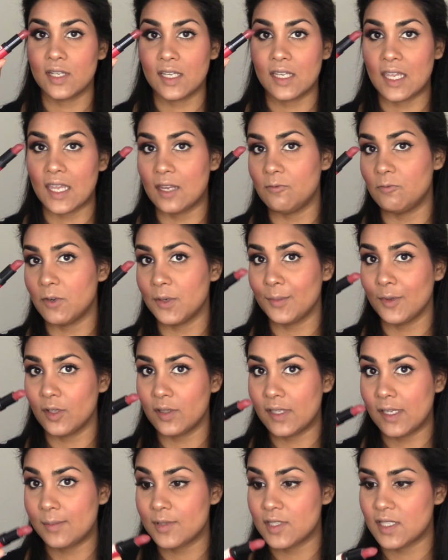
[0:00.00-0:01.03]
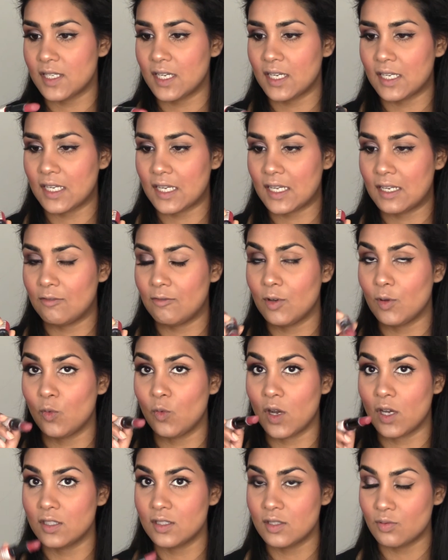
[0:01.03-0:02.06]
the Kate Rimmel lipstick in
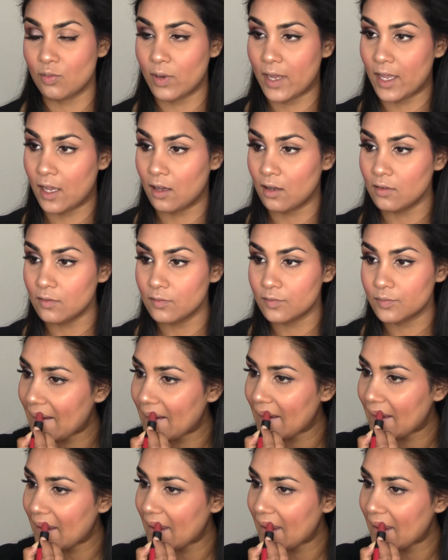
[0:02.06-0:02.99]
112.